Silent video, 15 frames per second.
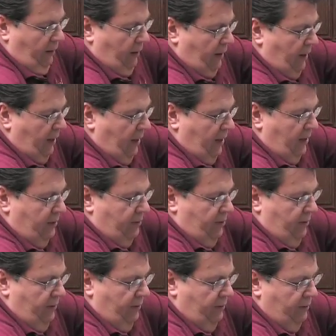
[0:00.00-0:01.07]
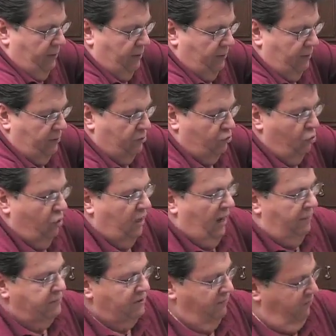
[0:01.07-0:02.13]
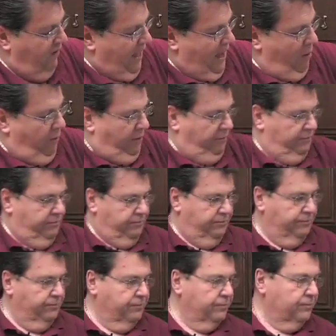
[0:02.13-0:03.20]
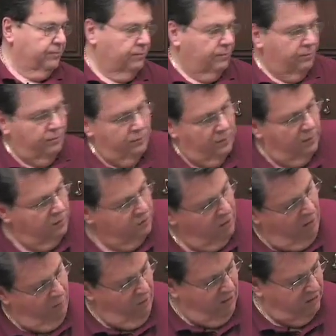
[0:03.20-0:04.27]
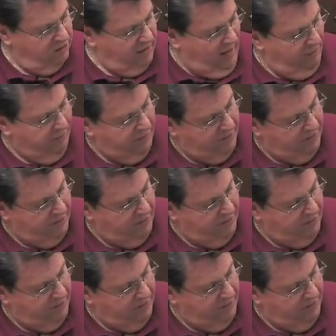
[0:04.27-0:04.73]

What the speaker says: And 2 cups of flour. So I'm going to stop